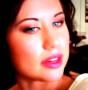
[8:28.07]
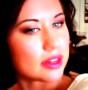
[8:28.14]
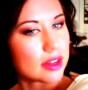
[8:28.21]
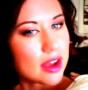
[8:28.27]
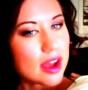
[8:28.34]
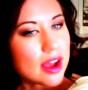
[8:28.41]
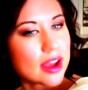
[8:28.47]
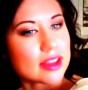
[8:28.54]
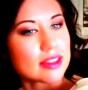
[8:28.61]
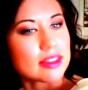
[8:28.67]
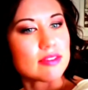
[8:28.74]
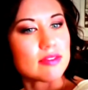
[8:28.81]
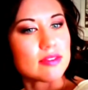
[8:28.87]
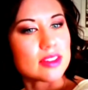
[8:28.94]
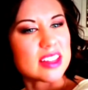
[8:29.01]
but
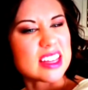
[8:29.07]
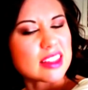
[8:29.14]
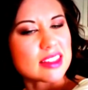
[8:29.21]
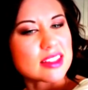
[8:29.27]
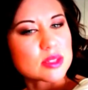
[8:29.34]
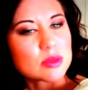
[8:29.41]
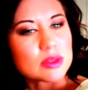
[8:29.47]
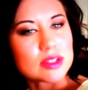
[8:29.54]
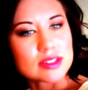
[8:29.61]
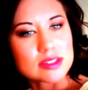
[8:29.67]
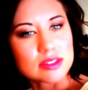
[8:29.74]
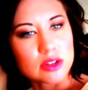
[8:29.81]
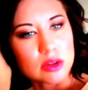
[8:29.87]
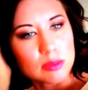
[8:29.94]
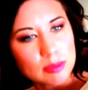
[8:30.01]
I feel like
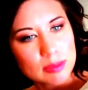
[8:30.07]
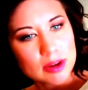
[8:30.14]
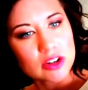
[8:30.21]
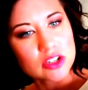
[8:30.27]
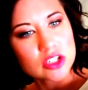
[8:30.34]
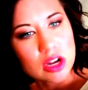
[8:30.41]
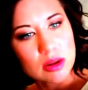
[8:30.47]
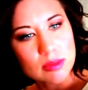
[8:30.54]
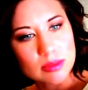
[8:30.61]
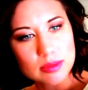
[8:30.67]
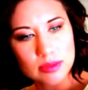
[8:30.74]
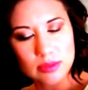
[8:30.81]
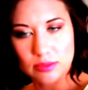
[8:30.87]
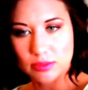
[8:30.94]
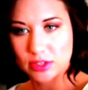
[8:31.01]
this one does a little bit better
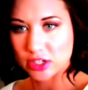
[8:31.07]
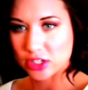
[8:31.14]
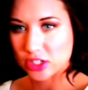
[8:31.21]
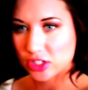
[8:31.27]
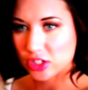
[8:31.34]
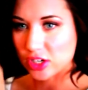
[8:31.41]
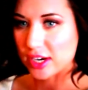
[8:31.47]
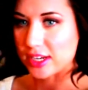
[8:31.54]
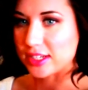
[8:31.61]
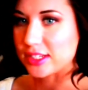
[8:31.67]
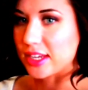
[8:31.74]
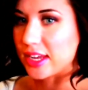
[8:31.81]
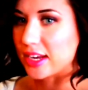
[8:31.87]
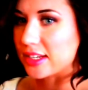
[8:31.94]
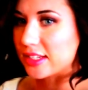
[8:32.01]
job when you're just
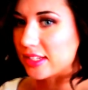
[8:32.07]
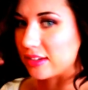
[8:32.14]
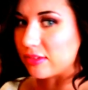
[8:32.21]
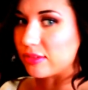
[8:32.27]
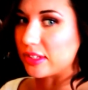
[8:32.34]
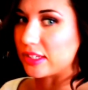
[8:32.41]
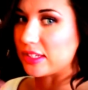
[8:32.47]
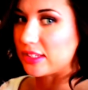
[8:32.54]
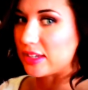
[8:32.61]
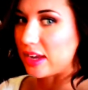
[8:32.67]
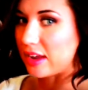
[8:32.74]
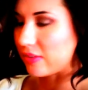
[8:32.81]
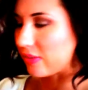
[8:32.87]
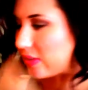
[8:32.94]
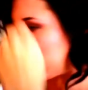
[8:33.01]
trying to get it to
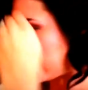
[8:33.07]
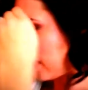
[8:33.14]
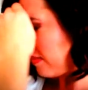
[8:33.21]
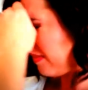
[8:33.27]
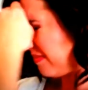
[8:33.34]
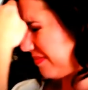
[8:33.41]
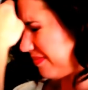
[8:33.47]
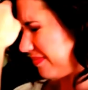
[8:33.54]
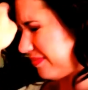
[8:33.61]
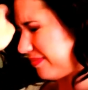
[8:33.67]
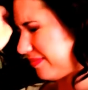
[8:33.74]
really stay for the day.